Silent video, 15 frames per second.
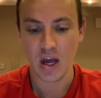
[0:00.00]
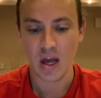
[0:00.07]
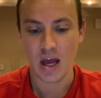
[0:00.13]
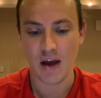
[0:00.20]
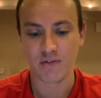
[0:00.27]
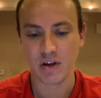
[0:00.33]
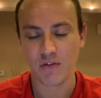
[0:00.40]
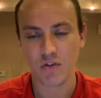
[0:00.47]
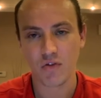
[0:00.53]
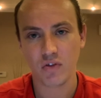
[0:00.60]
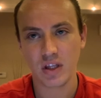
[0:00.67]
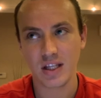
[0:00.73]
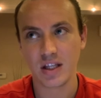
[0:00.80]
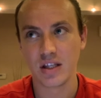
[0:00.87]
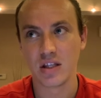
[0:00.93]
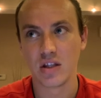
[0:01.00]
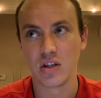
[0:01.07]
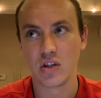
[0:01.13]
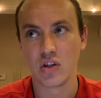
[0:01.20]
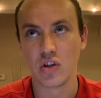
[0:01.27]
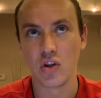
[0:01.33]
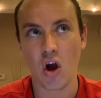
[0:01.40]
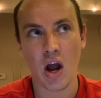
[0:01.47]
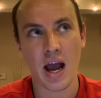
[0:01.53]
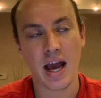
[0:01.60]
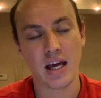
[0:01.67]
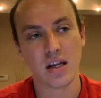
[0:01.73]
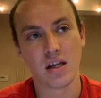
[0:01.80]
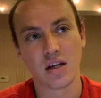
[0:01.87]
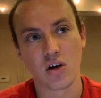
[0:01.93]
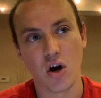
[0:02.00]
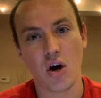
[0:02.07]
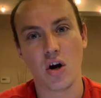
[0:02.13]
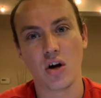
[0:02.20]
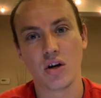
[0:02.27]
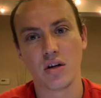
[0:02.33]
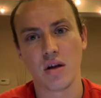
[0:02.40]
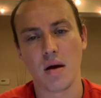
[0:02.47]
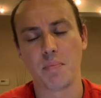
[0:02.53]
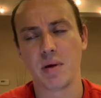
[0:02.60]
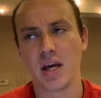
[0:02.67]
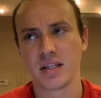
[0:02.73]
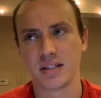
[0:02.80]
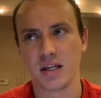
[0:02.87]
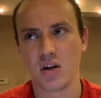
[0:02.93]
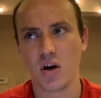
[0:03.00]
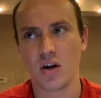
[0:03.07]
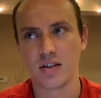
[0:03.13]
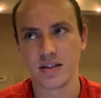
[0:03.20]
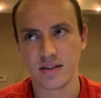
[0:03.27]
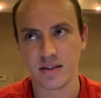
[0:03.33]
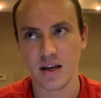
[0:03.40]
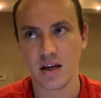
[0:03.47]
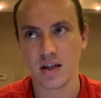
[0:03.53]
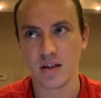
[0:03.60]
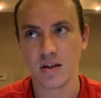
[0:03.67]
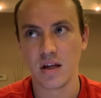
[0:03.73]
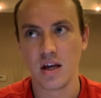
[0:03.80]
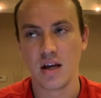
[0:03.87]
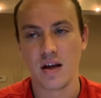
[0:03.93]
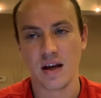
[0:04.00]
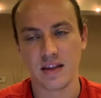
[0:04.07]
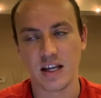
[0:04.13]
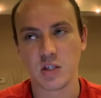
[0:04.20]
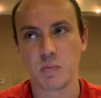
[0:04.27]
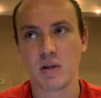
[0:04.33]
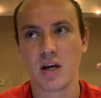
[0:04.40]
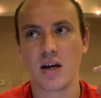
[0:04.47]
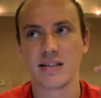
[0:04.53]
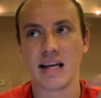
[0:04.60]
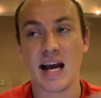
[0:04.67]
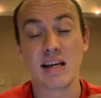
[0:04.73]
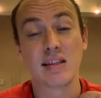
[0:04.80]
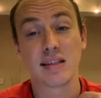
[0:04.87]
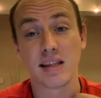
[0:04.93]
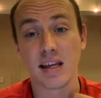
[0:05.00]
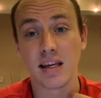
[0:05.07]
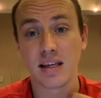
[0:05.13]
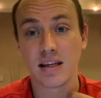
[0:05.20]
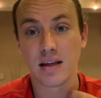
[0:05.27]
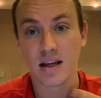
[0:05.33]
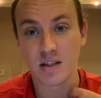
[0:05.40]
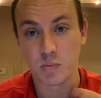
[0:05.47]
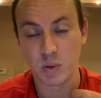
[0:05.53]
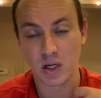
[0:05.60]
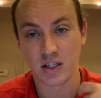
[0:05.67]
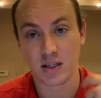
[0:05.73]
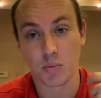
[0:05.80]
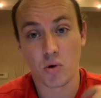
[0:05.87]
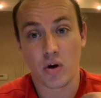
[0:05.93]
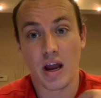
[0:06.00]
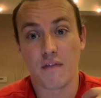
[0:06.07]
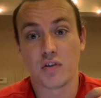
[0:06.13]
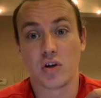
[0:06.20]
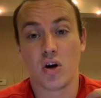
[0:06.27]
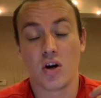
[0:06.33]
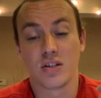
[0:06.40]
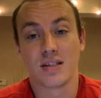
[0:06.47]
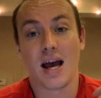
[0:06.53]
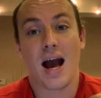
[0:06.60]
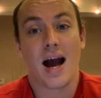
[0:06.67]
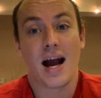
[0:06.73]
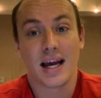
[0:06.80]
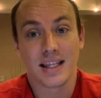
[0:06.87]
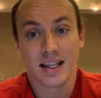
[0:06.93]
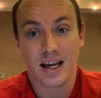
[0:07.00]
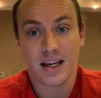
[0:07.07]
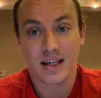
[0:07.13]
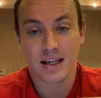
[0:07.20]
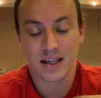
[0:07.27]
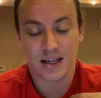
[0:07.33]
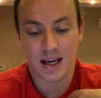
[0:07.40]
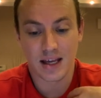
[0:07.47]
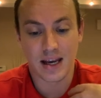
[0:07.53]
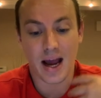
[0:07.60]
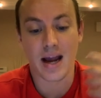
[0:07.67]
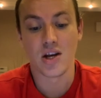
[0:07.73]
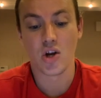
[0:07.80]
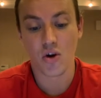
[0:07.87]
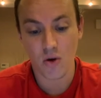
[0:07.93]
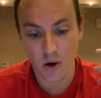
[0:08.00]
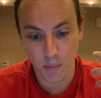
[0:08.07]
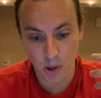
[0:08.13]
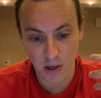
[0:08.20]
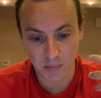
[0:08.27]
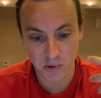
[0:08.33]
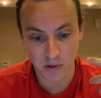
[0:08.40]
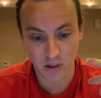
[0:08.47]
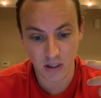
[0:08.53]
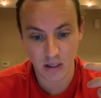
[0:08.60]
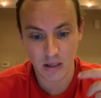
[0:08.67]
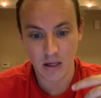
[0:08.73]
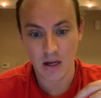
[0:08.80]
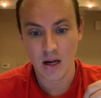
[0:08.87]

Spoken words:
I've never really not had a PSA card sell, and that's because I think it's because I'm going after cards that I like and I know are popular.